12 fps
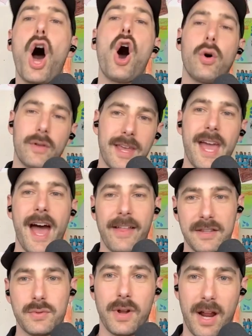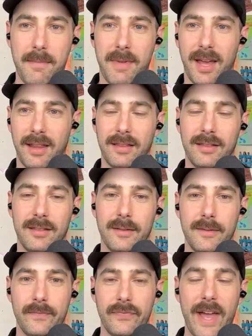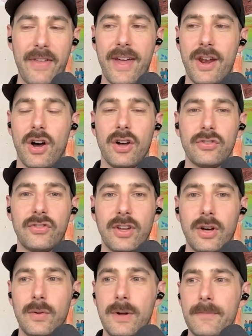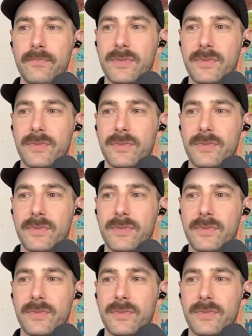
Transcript: Oh, yeah, that's what I mean. And then also,